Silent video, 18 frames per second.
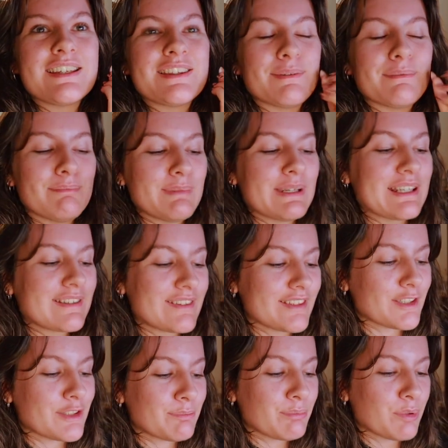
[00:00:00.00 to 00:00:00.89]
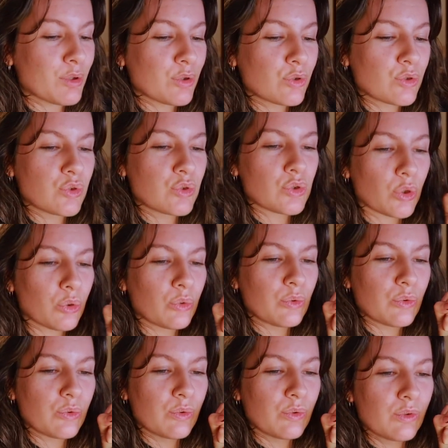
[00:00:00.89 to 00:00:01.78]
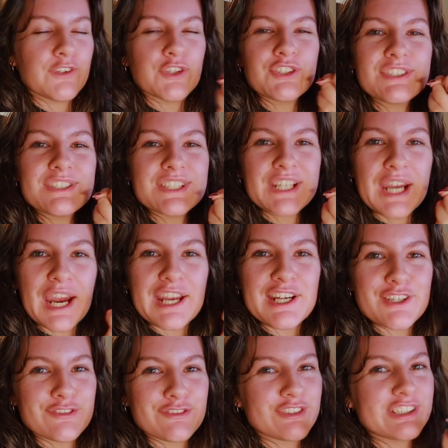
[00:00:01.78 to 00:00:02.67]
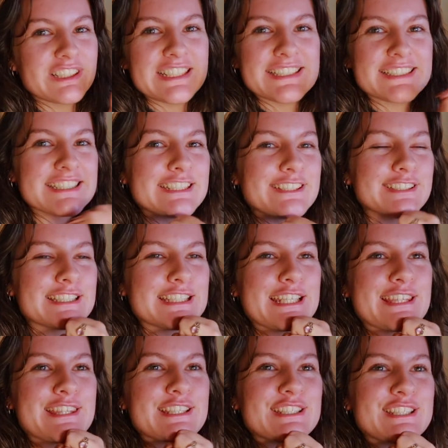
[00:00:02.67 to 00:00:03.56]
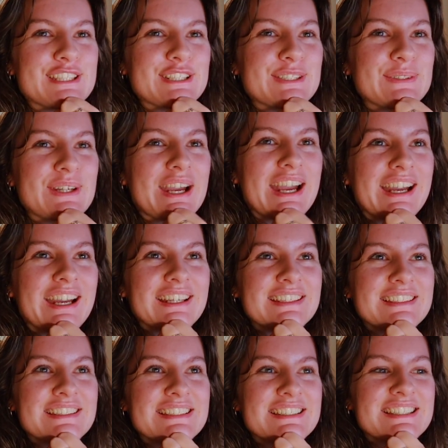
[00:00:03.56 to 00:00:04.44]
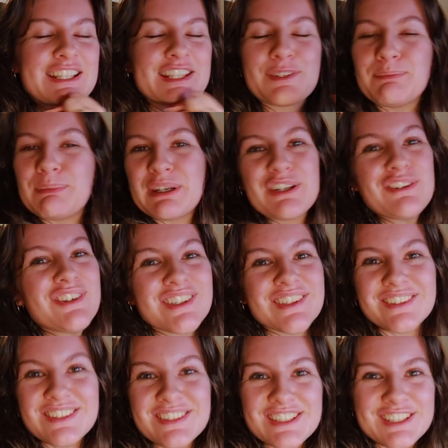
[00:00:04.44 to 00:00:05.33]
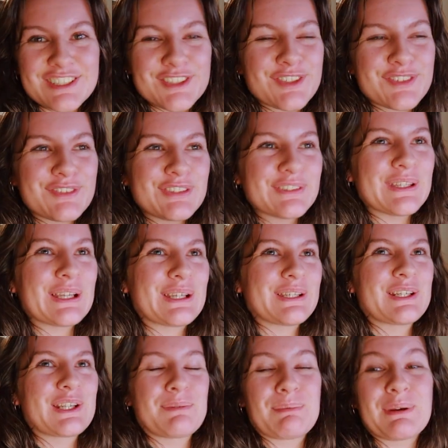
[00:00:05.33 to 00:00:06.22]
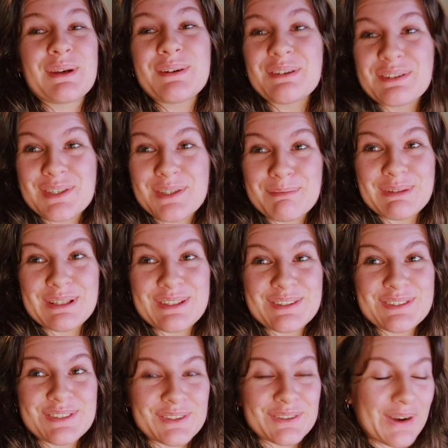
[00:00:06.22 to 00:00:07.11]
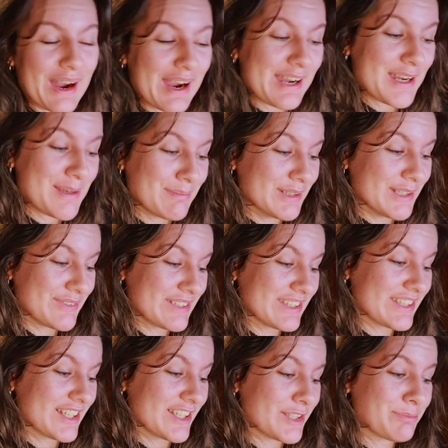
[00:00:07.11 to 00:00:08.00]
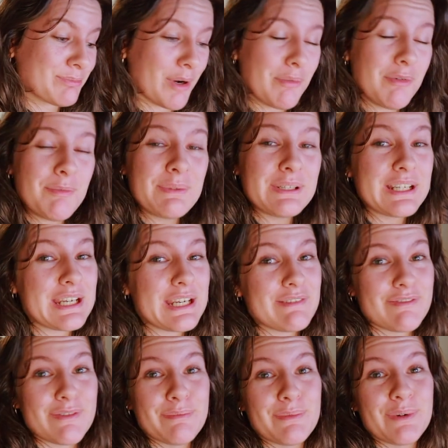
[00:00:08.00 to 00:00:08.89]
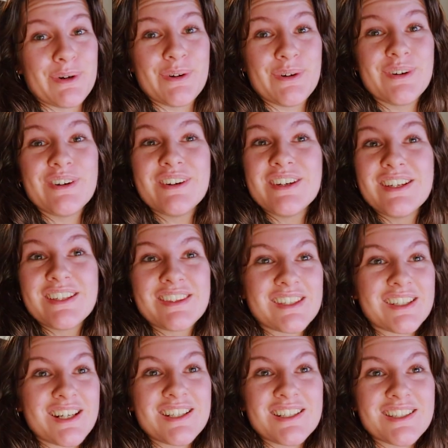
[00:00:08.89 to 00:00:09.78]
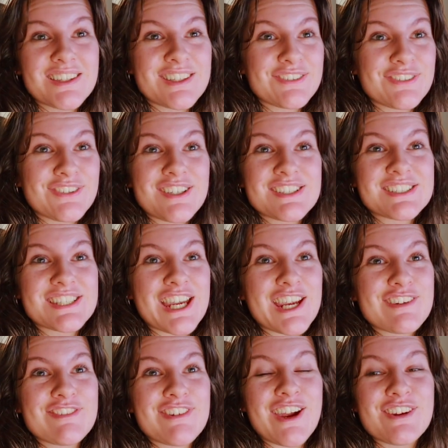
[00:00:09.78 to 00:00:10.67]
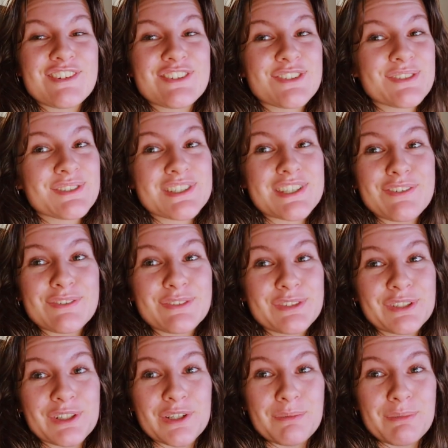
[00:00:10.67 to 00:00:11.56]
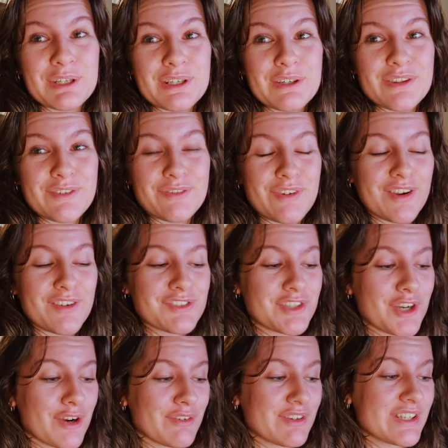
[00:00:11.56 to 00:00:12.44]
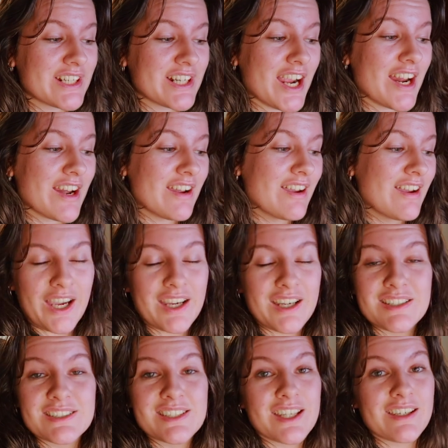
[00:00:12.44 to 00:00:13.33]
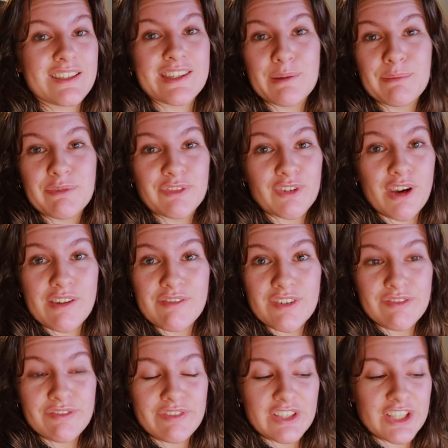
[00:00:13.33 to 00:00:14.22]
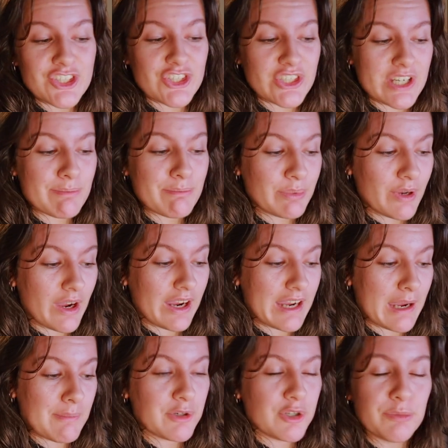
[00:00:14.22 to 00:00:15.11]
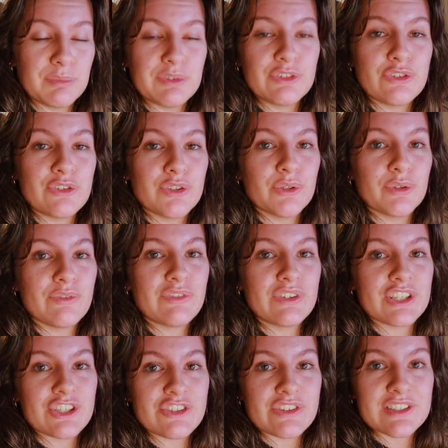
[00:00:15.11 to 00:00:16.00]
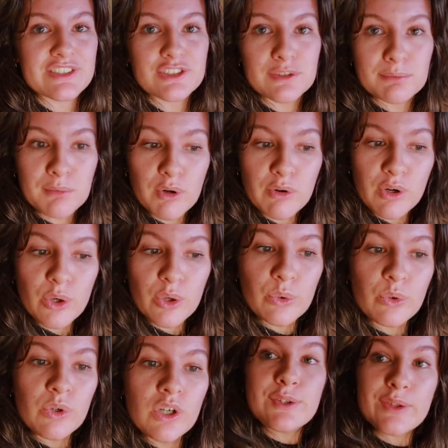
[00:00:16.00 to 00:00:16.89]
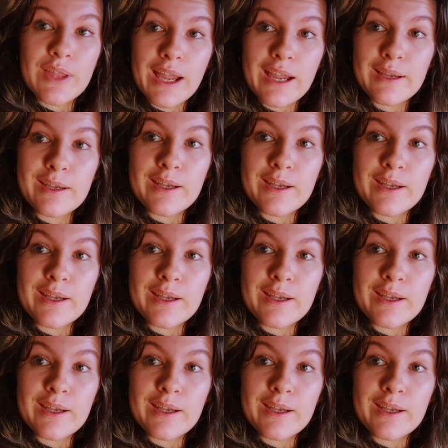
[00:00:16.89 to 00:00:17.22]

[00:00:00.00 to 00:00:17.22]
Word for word: that makes this book so fun to kind of really sink your teeth into and experience. It does feel like an experience to me, so I am loving this probably even more than I did the first time round, so it's definitely going to be another five star read again. I can tell you that before I've even finished it, but I am hoping to finish this tomorrow so that I